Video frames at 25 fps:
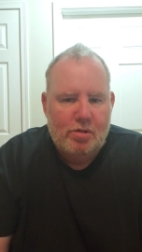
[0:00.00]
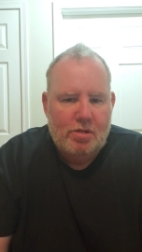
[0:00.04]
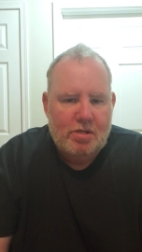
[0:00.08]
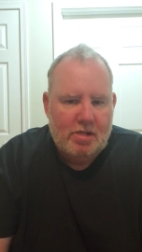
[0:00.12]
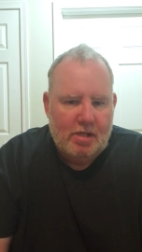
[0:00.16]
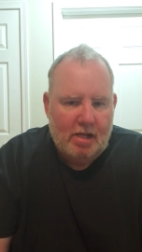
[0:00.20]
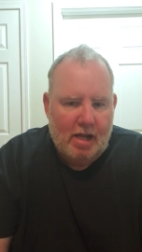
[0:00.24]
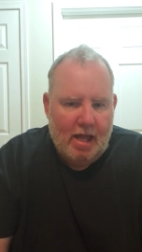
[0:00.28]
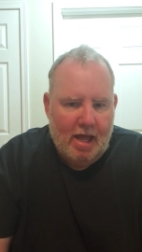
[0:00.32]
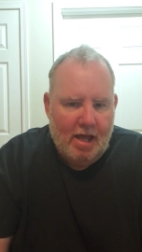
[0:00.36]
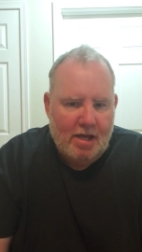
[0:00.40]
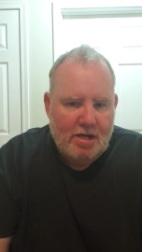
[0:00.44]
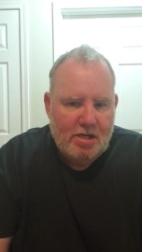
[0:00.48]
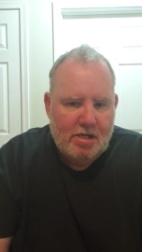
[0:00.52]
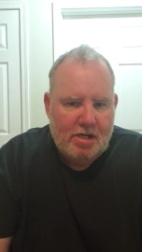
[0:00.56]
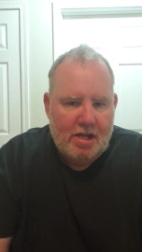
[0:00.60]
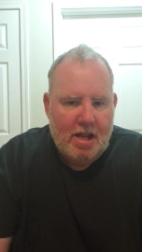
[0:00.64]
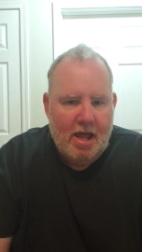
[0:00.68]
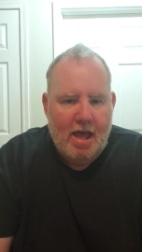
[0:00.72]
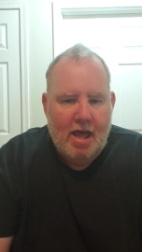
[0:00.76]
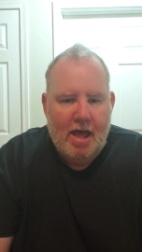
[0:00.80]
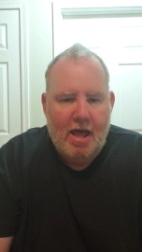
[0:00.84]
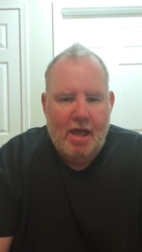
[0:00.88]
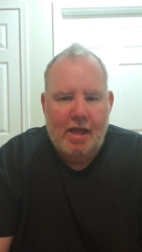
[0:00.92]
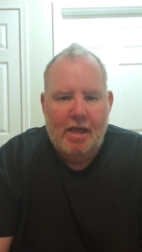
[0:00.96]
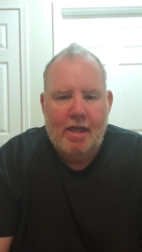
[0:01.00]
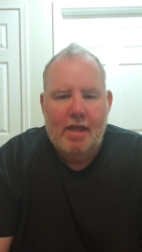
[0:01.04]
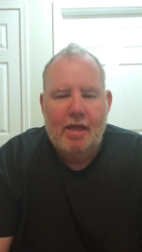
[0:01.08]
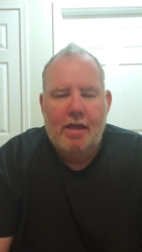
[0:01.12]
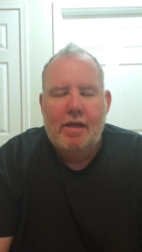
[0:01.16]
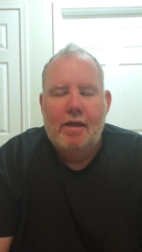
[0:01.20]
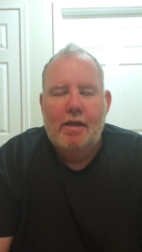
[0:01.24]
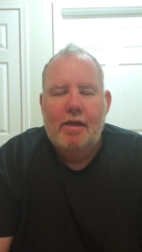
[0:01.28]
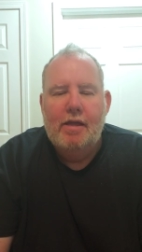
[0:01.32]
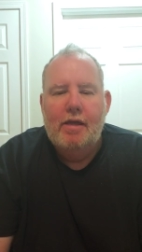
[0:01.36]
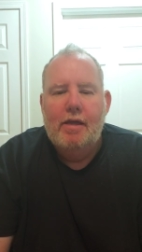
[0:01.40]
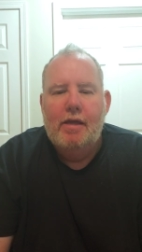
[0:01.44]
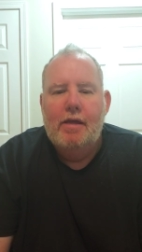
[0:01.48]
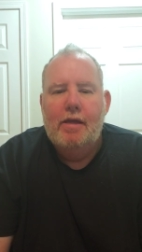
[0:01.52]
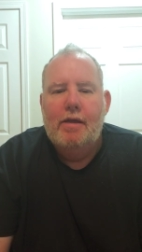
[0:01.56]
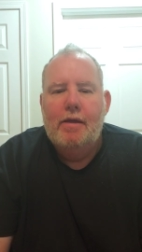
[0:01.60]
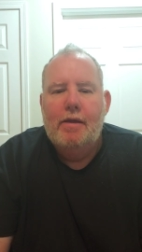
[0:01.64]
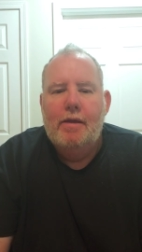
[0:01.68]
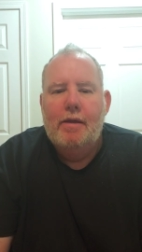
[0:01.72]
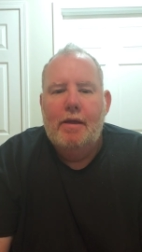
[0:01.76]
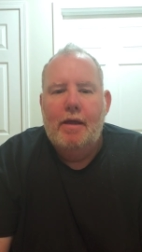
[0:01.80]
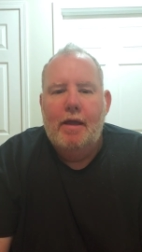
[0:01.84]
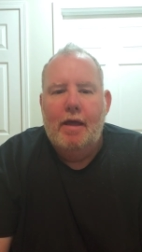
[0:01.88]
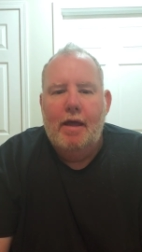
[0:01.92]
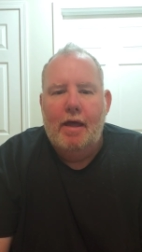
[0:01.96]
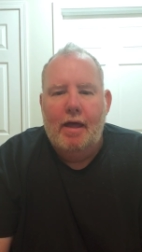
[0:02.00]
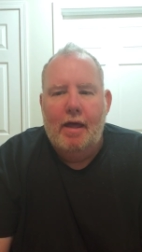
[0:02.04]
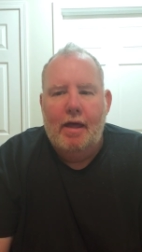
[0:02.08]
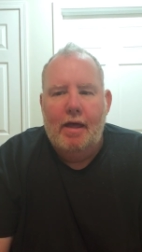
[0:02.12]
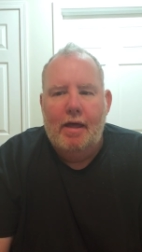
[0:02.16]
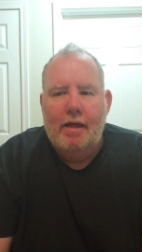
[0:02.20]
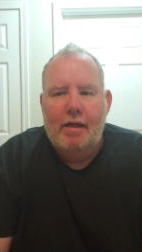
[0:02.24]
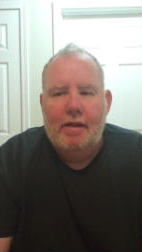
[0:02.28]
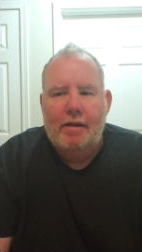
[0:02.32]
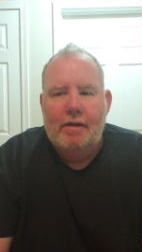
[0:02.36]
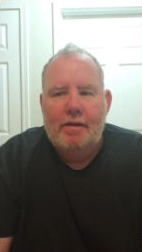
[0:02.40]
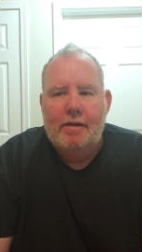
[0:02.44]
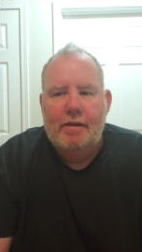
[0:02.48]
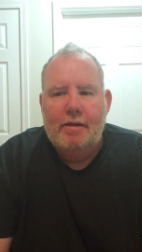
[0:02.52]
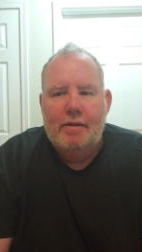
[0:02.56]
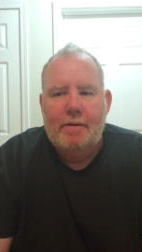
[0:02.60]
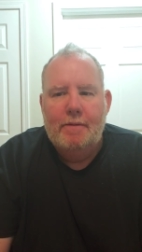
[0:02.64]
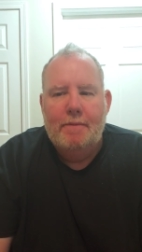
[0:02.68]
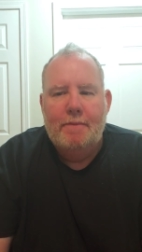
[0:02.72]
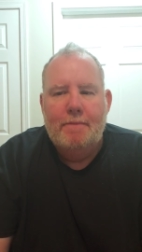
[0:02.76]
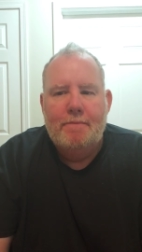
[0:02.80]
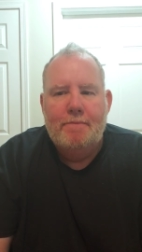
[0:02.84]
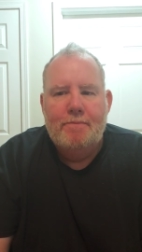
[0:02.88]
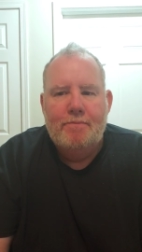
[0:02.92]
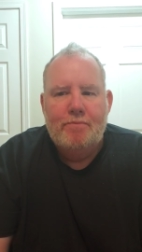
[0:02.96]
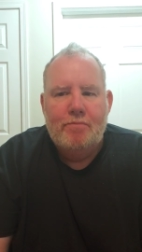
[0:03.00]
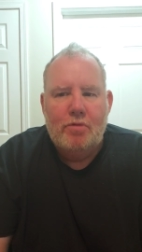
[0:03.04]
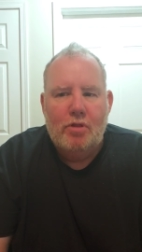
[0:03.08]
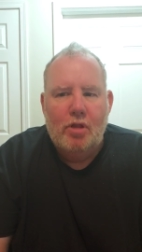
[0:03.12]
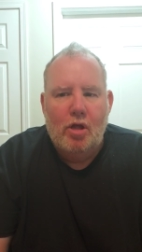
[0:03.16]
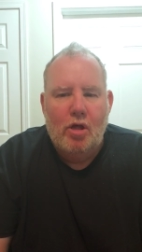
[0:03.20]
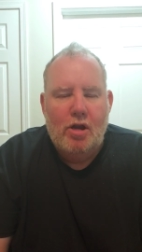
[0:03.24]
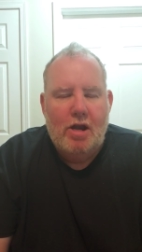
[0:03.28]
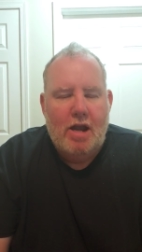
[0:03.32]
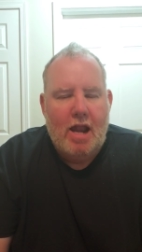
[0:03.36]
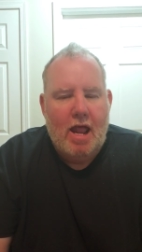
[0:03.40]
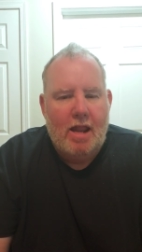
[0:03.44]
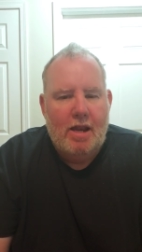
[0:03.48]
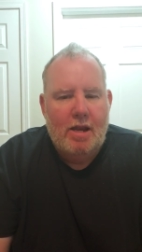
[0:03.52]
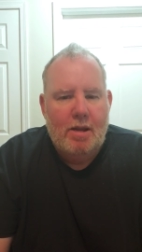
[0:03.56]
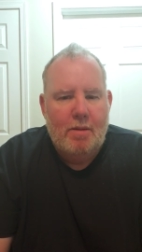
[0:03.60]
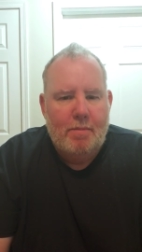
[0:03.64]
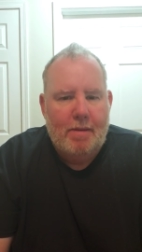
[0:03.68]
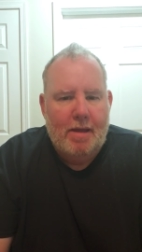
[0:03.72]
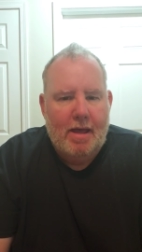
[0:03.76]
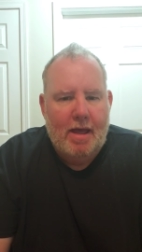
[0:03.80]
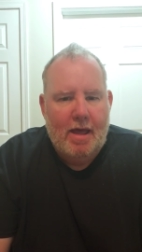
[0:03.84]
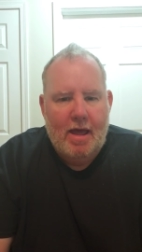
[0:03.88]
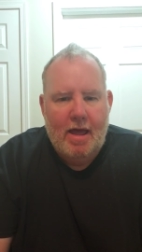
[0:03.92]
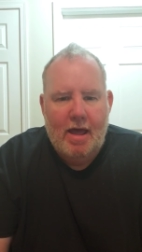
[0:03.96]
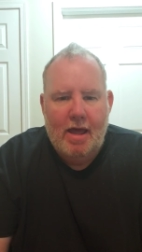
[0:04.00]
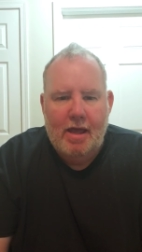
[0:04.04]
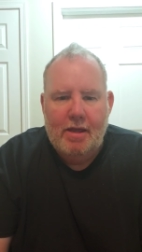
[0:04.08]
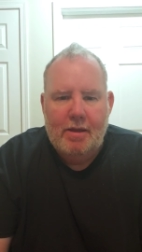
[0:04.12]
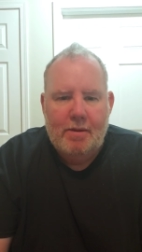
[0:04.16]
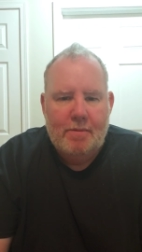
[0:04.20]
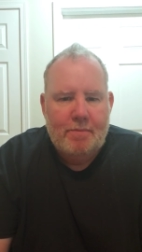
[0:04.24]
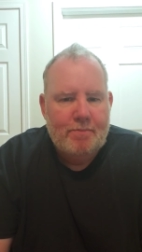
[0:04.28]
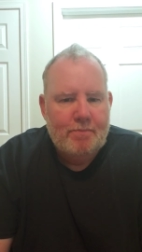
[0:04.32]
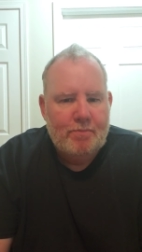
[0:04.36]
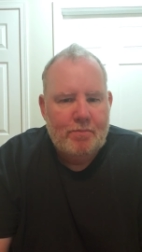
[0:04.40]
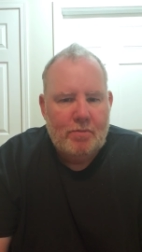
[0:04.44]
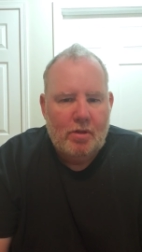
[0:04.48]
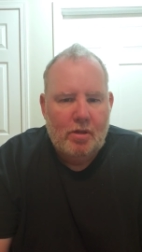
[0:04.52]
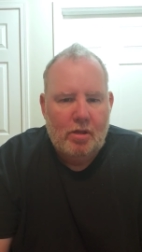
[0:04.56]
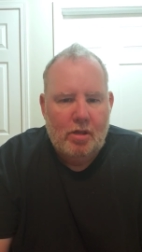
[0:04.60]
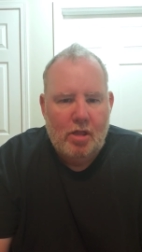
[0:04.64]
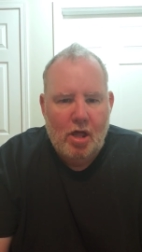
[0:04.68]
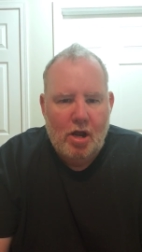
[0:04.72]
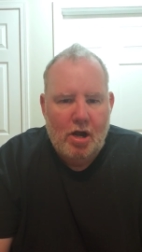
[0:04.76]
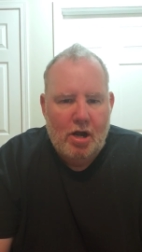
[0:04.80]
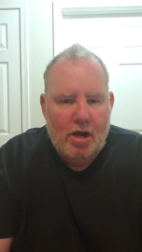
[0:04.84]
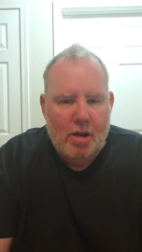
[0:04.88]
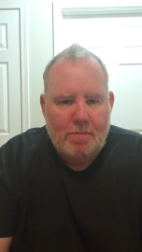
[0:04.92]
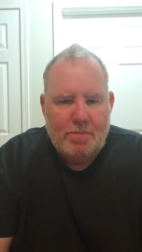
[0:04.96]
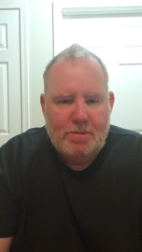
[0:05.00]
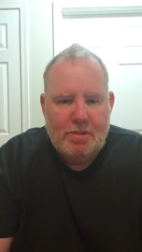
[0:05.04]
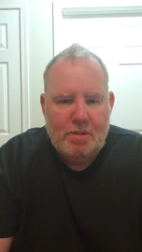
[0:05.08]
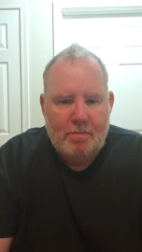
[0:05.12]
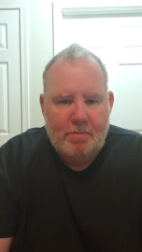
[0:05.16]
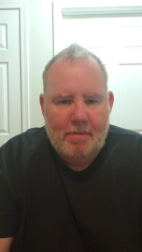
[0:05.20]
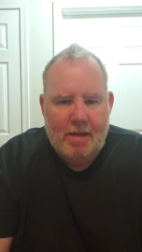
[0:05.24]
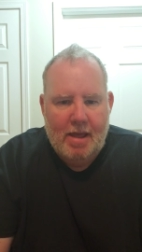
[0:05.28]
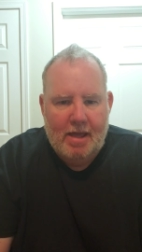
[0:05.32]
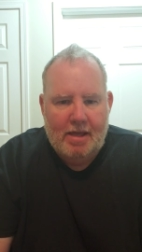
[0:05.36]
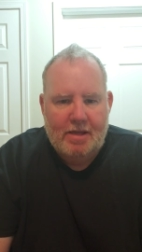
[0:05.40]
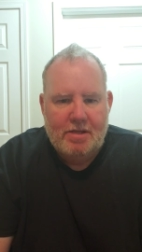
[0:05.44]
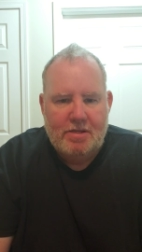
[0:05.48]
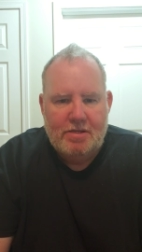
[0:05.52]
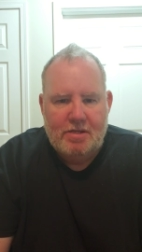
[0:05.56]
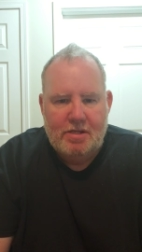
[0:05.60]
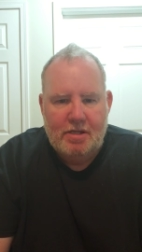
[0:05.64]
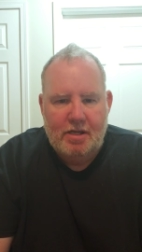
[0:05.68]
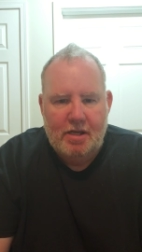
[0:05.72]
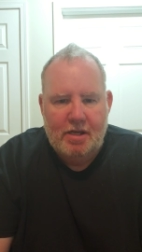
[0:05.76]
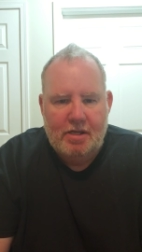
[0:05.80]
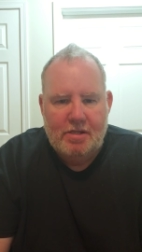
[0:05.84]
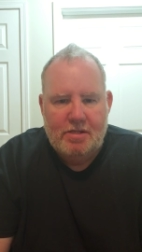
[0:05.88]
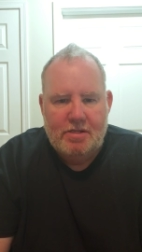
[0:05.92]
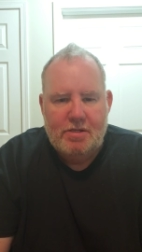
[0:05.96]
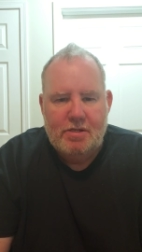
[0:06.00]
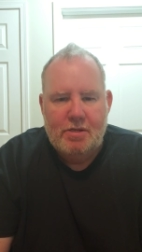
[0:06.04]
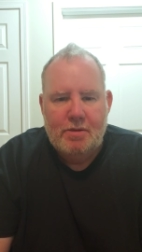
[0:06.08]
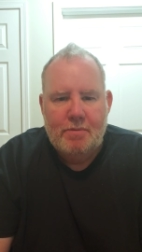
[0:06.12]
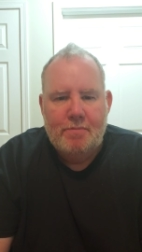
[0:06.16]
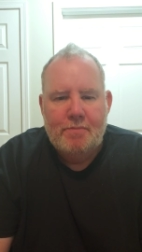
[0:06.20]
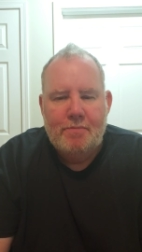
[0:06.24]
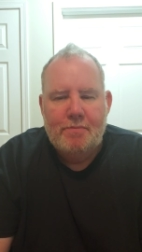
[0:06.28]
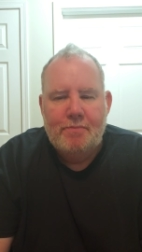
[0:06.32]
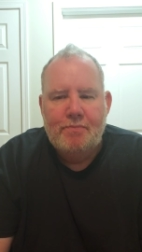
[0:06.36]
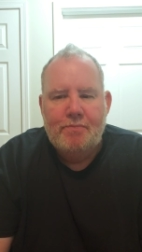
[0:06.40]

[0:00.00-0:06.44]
/ Stag, and loaded that in the bag, loaded up some magazines.